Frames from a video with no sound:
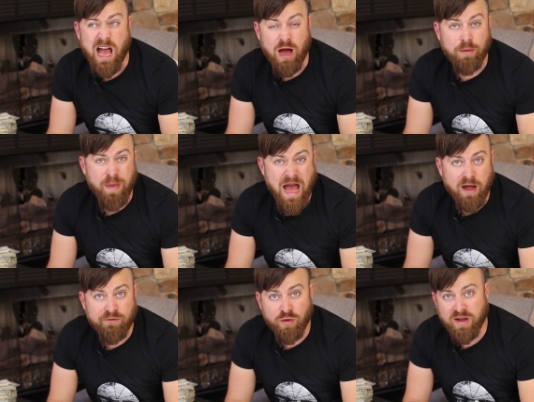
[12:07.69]
how to
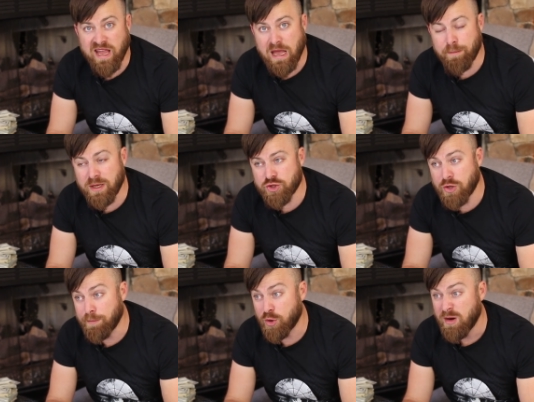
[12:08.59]
pack for a camping
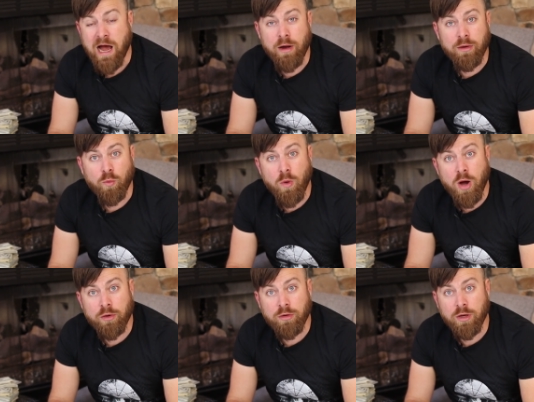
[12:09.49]
trip, or how to
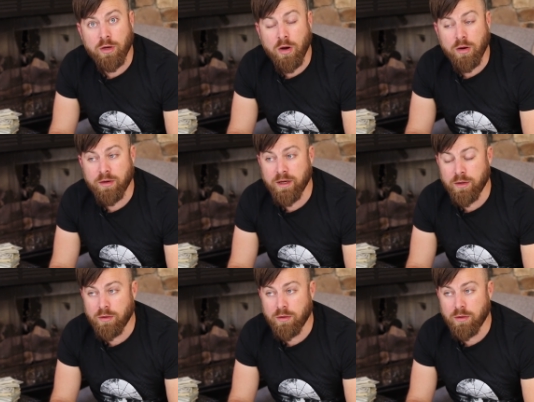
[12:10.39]
water a garden,